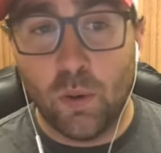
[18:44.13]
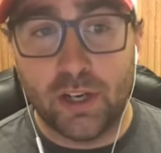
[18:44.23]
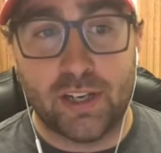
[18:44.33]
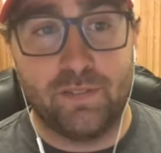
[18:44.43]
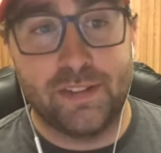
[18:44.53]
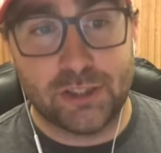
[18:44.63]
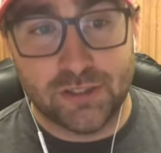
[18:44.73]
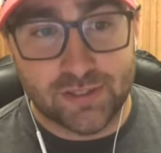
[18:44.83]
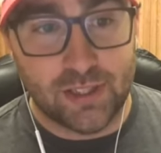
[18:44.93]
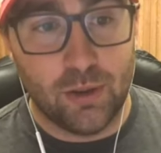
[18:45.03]
or you can fish
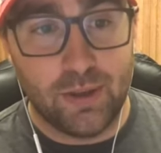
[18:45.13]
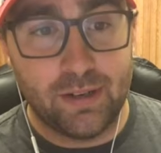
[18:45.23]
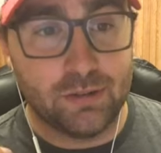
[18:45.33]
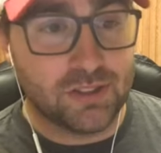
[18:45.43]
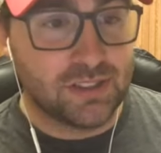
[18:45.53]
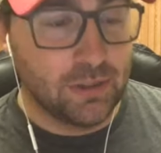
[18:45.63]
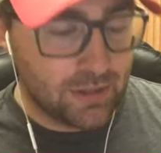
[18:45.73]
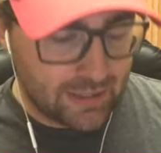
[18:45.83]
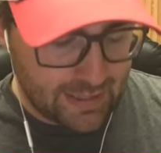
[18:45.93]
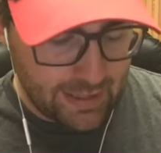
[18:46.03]
it slow and it'll
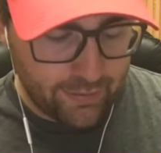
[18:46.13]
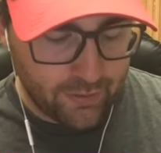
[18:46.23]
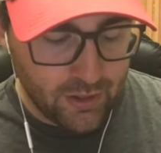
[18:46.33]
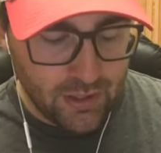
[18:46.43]
still get down.